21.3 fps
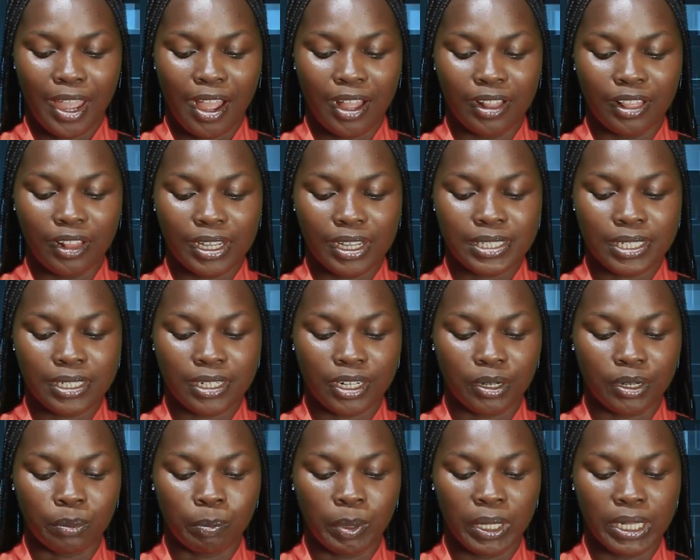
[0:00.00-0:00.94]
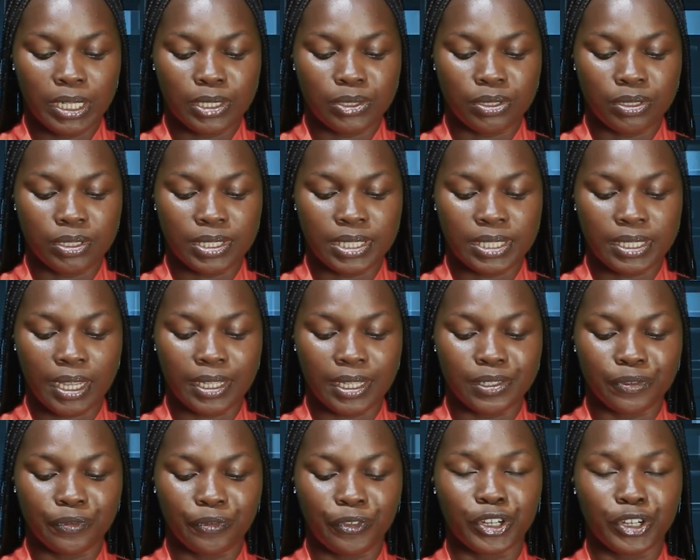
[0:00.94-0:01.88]
alerting and appealing to the
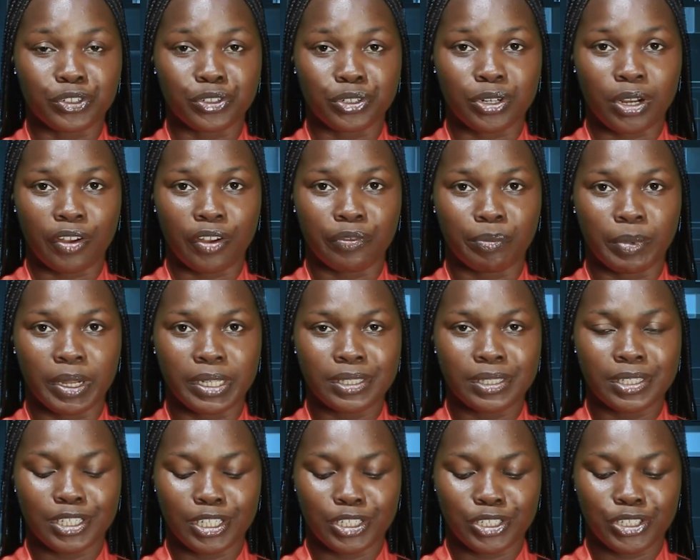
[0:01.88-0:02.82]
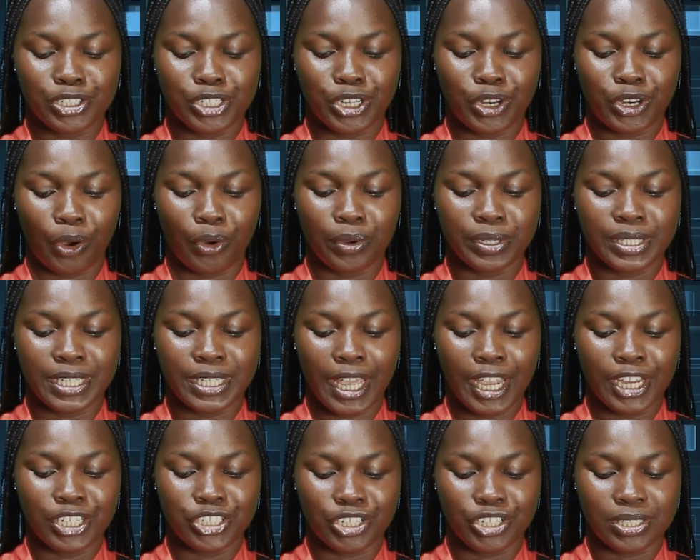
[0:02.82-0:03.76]
state and federal governments and security
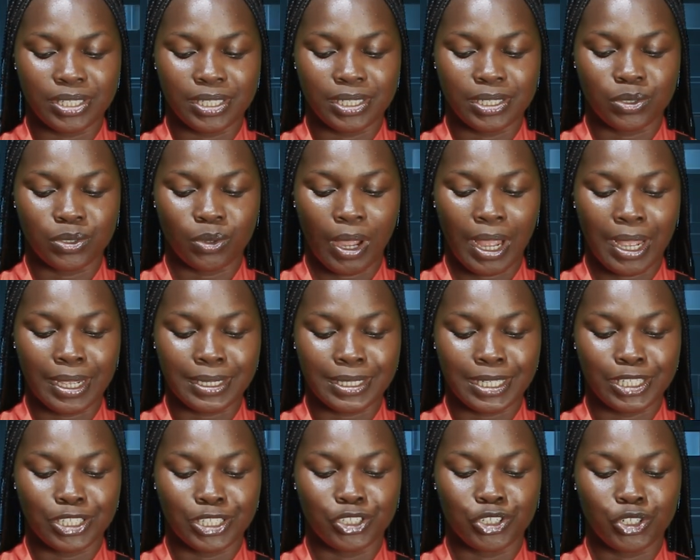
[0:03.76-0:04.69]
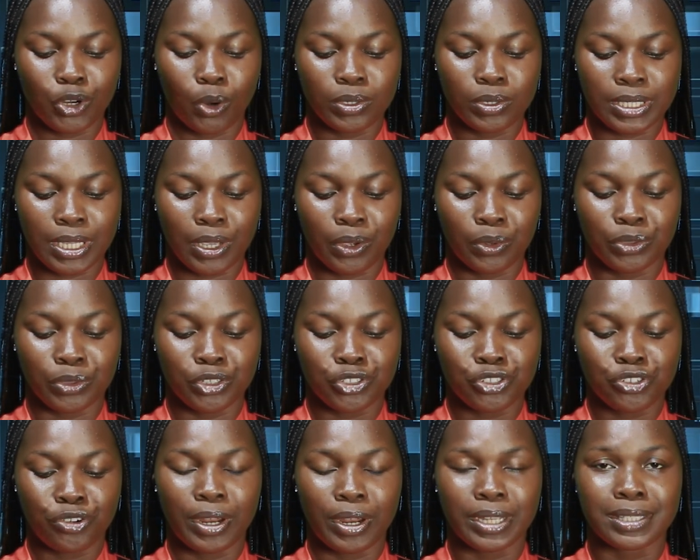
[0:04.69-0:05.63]
agencies to act as Ijaws are under
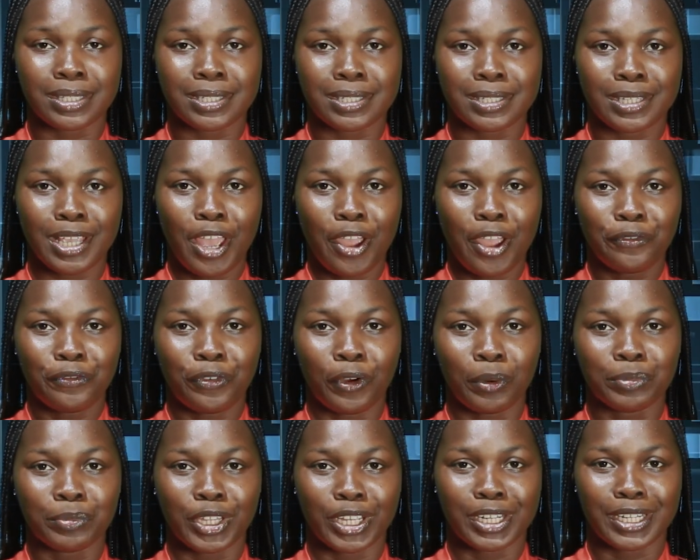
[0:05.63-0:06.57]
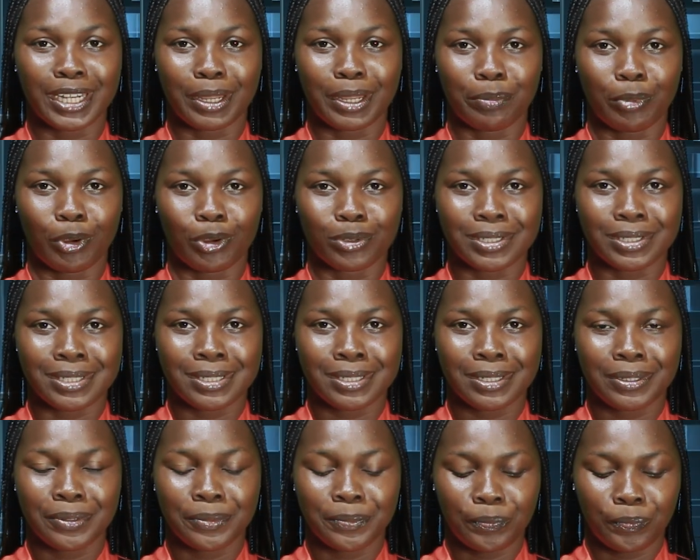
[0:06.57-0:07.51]
threats from their neighbors.